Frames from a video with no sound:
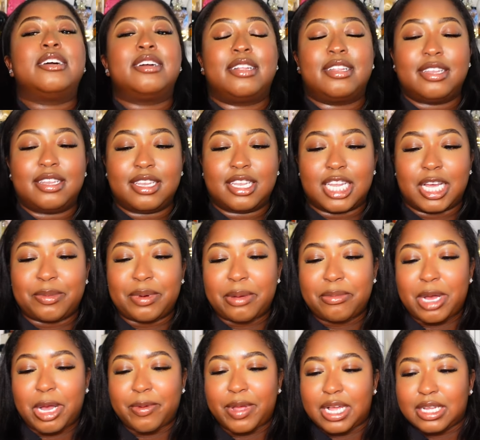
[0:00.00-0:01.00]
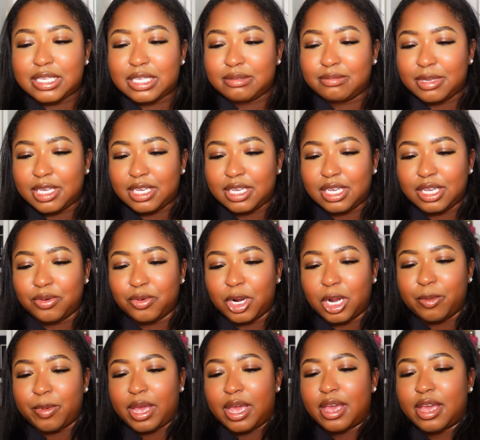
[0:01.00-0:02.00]
Now my mom asked me where
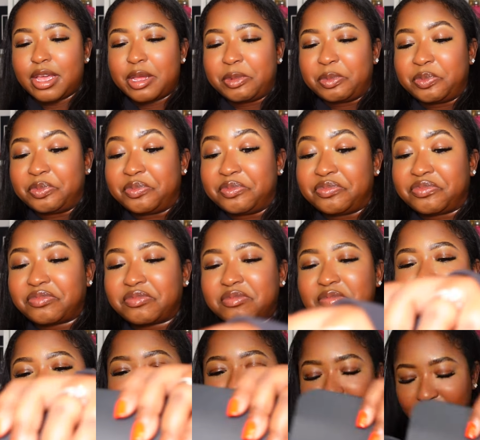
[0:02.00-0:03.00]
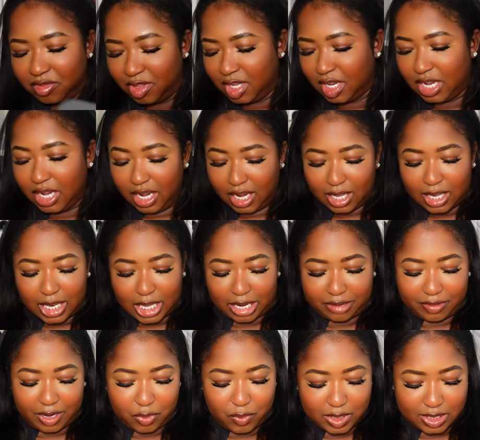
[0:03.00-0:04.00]
I'm at. Like
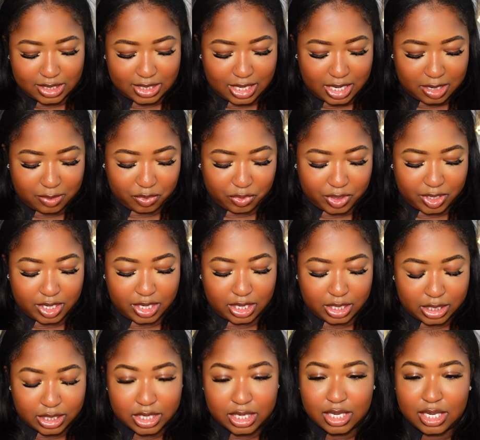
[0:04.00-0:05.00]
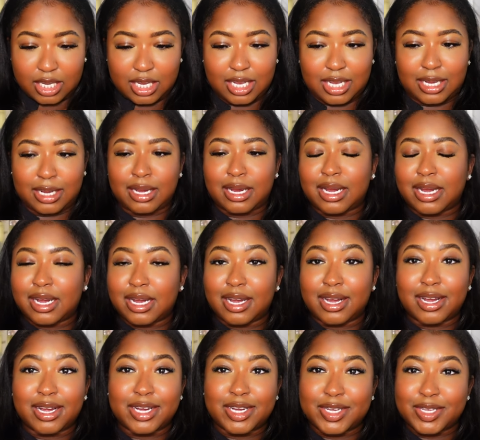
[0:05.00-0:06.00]
if I went to the airport yet.
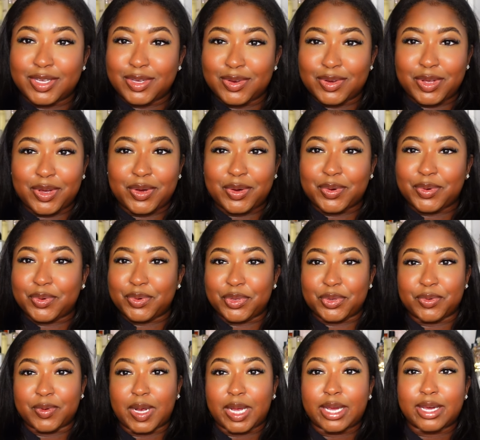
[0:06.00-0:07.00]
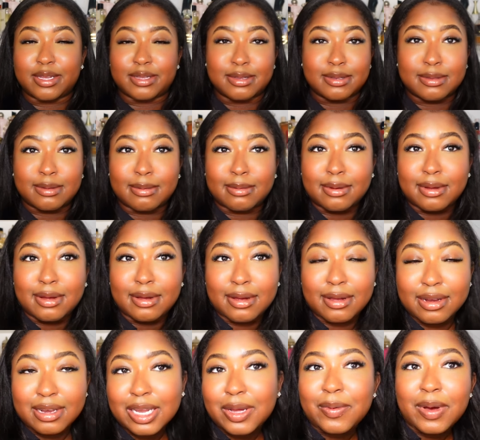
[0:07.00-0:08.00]
Girl, you know who you raised,
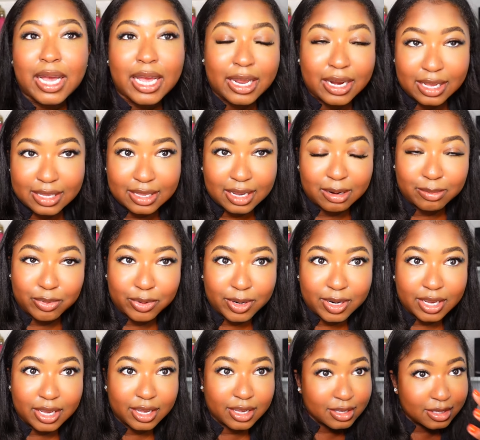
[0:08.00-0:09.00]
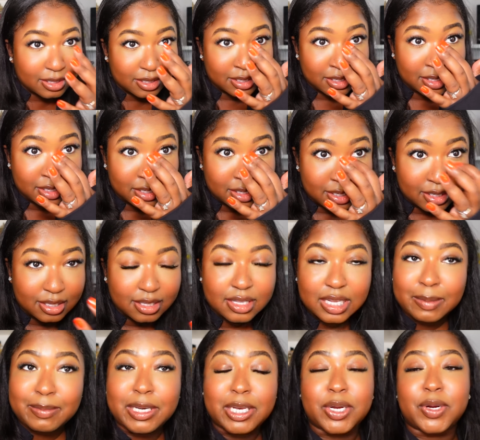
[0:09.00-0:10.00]
okay? No, I ain't at the airport yet.
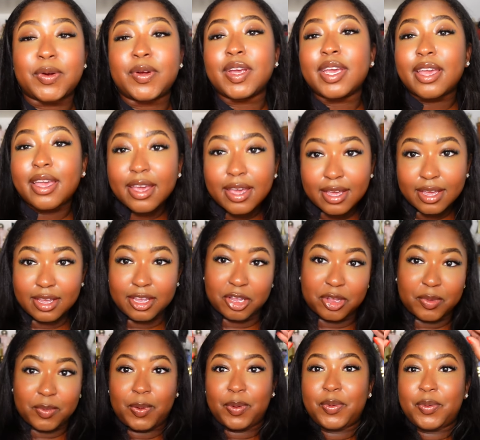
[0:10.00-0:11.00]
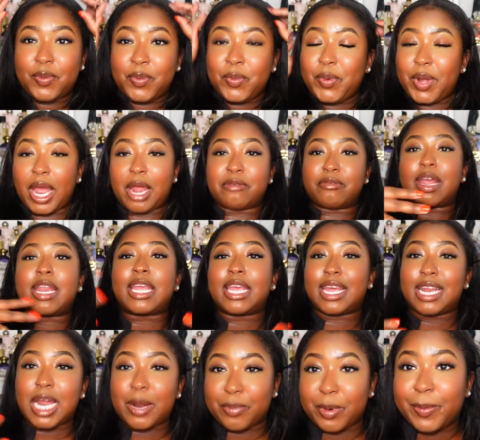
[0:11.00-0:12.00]
I'm at the crib. Not ready,
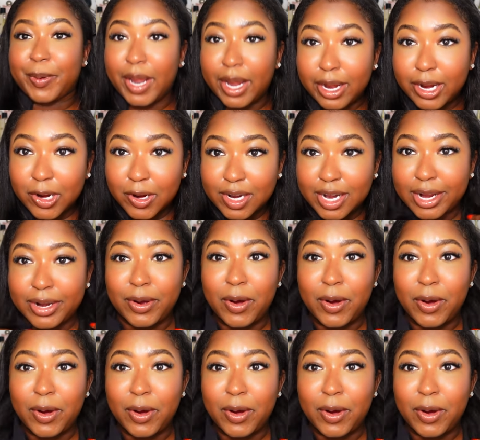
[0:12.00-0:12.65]
not prepared at